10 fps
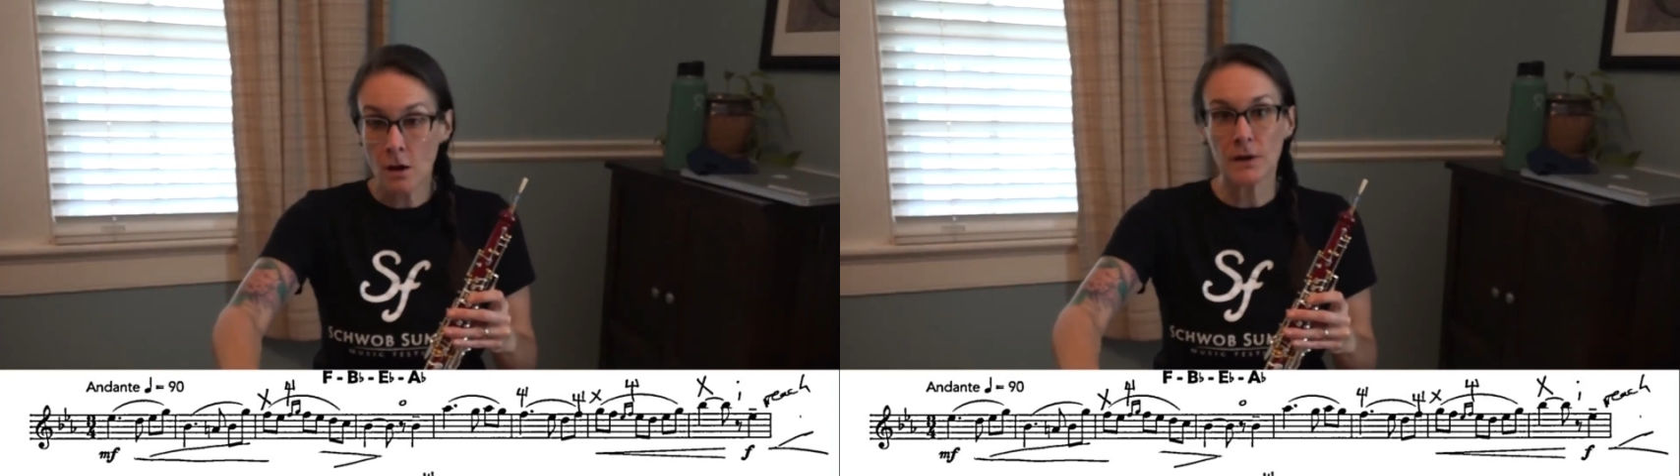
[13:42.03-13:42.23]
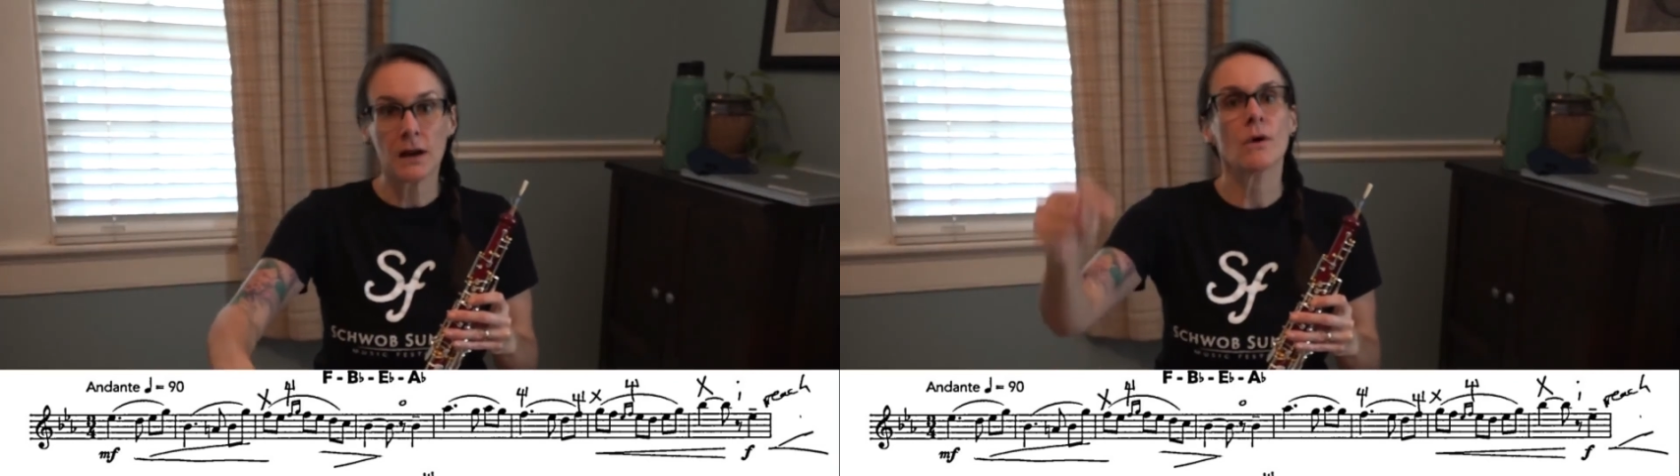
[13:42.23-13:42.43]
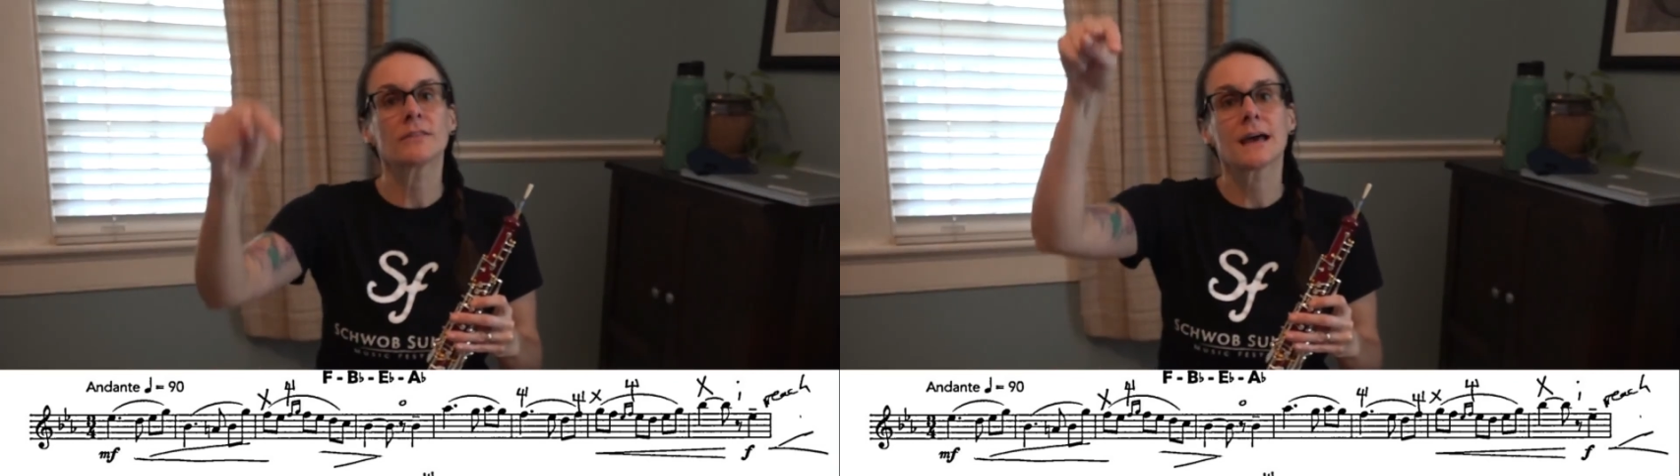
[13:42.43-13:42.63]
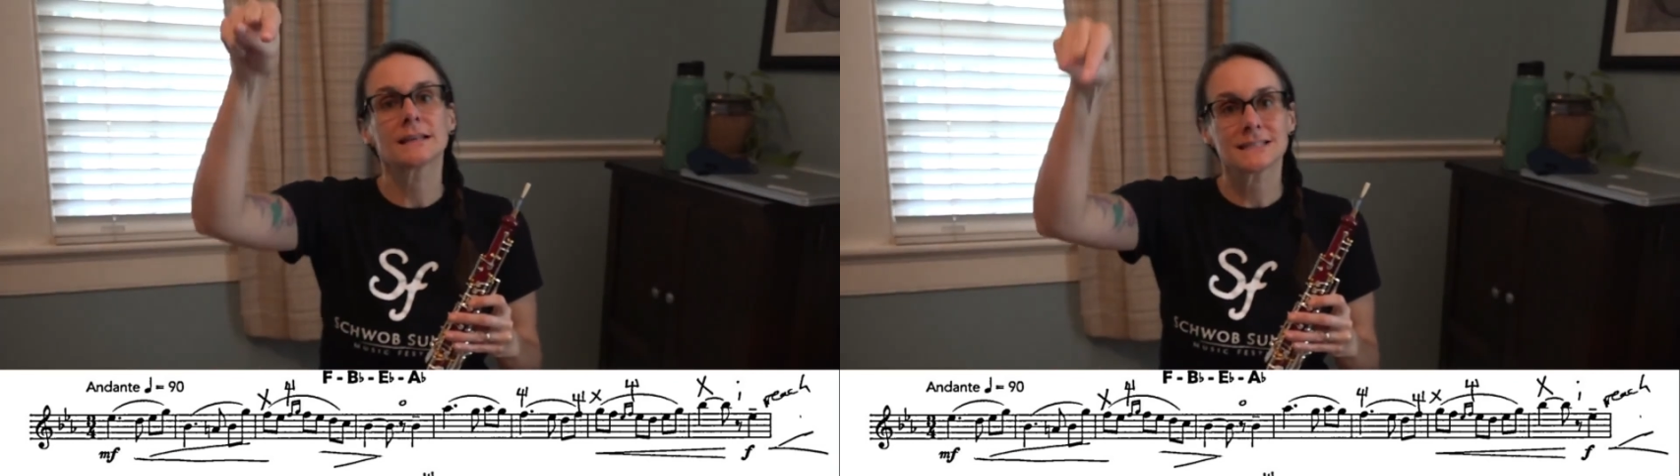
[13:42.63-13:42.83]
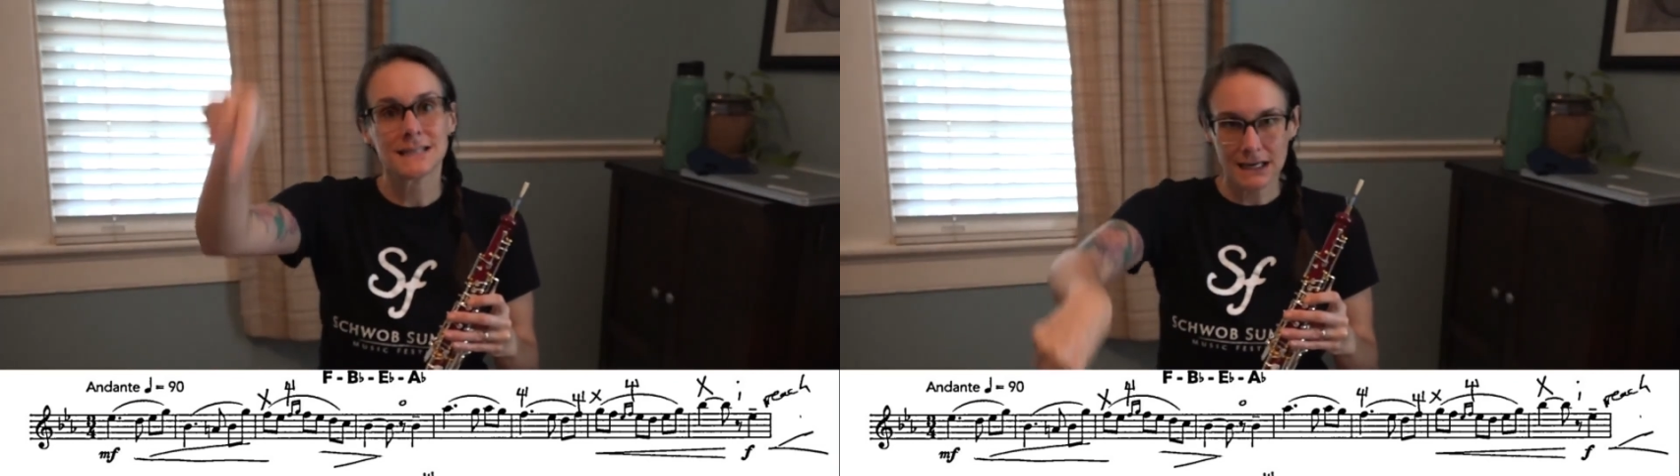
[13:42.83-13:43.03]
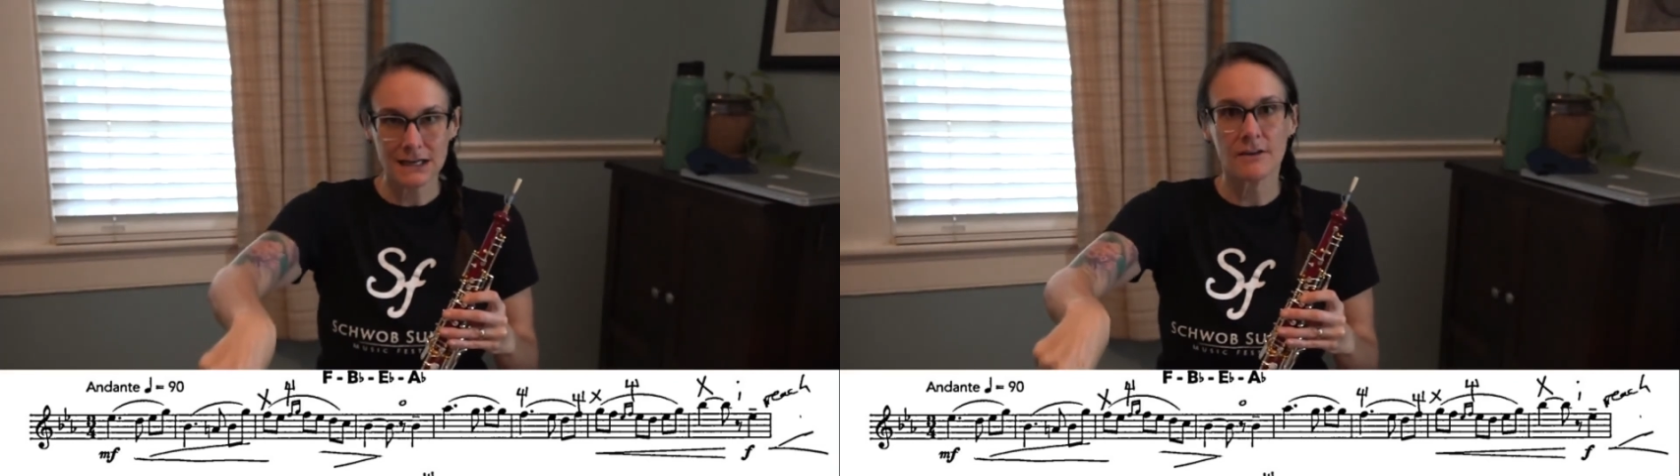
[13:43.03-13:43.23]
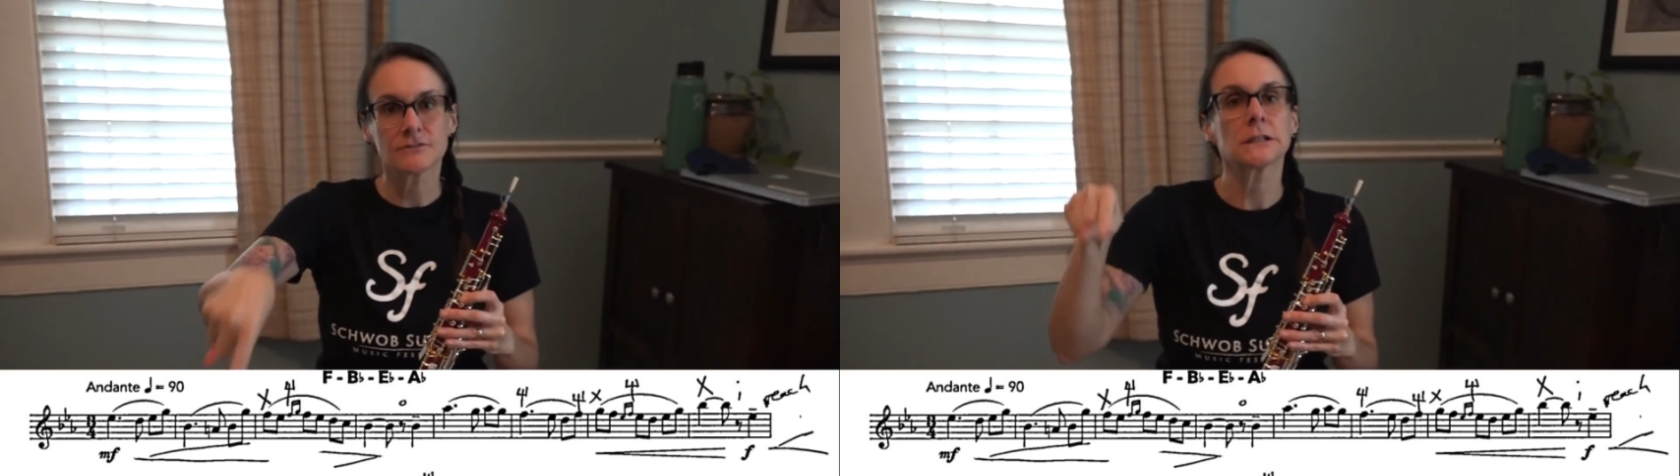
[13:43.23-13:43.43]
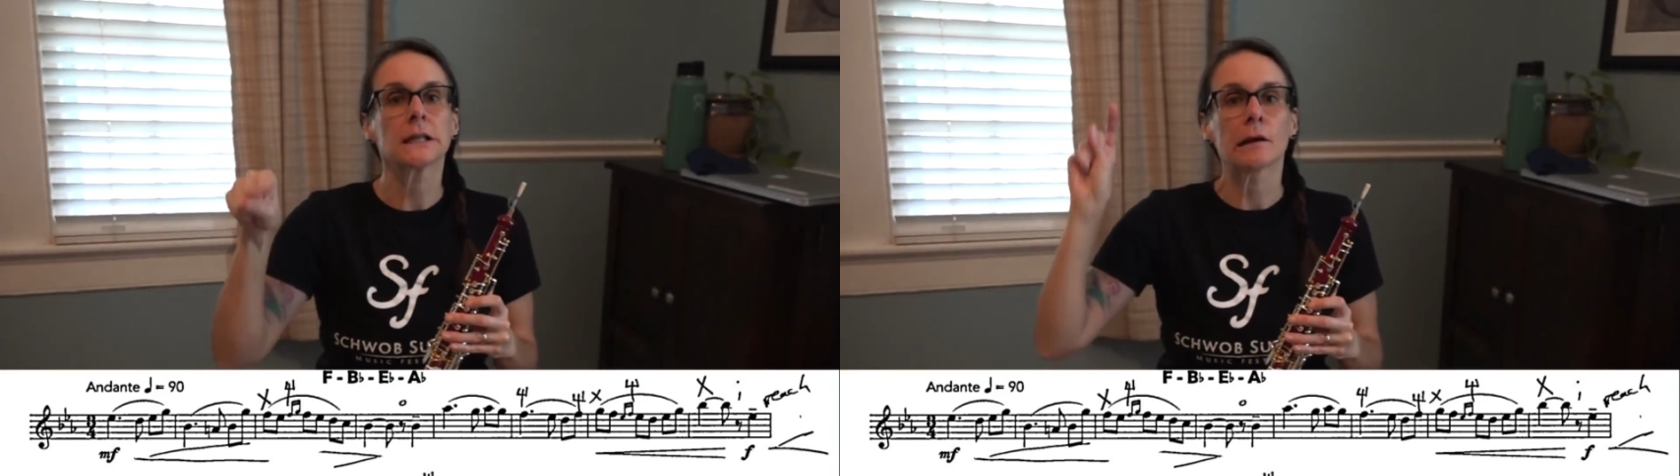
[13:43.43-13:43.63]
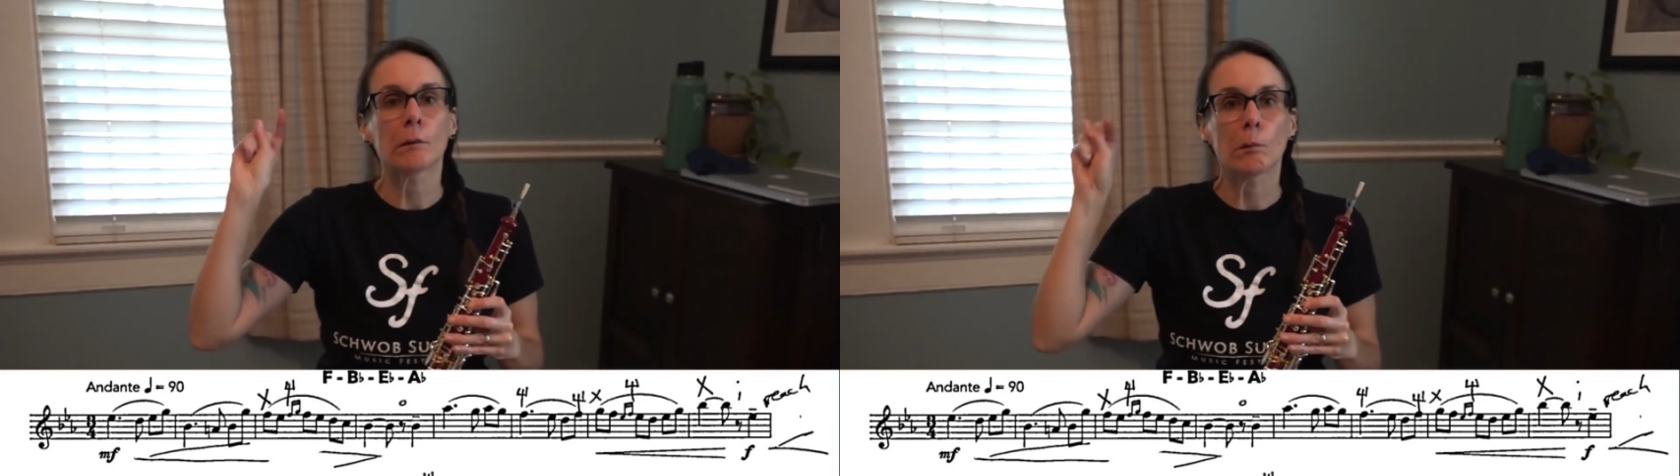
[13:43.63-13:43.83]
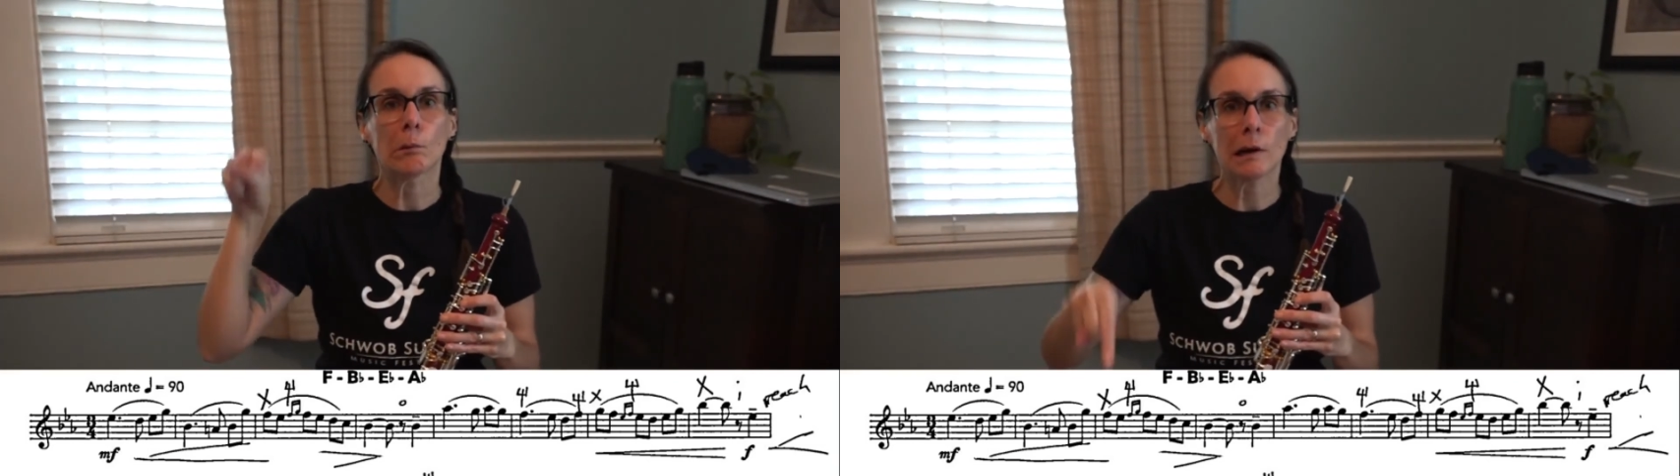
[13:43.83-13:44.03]
and I want that second F to land
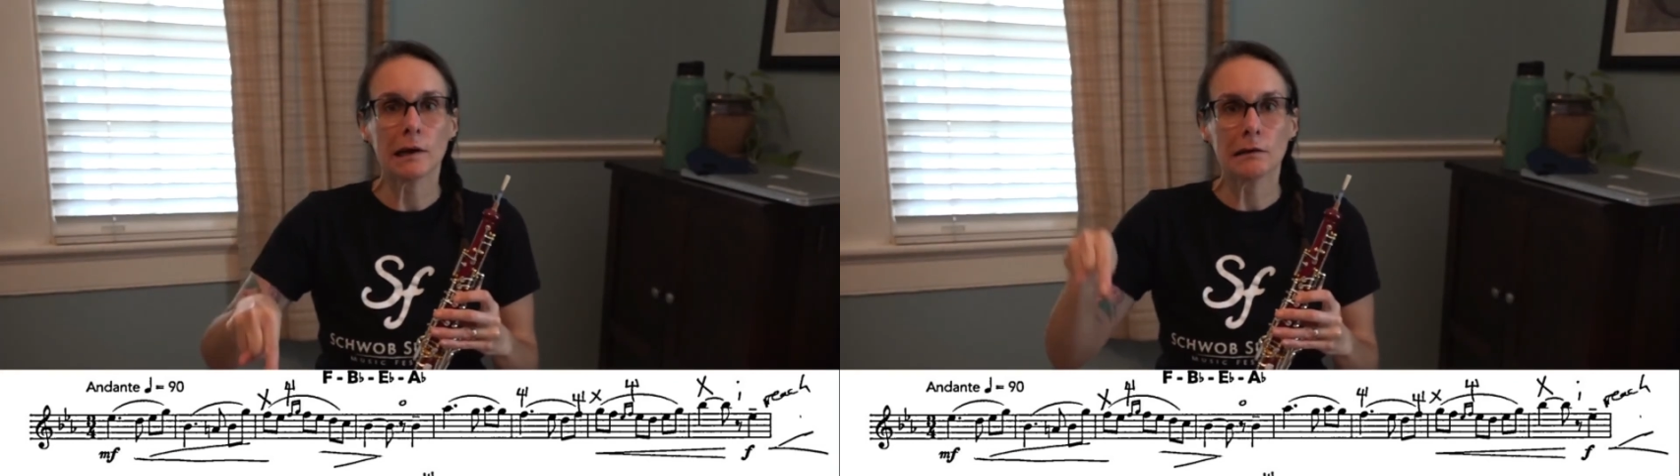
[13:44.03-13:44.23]
right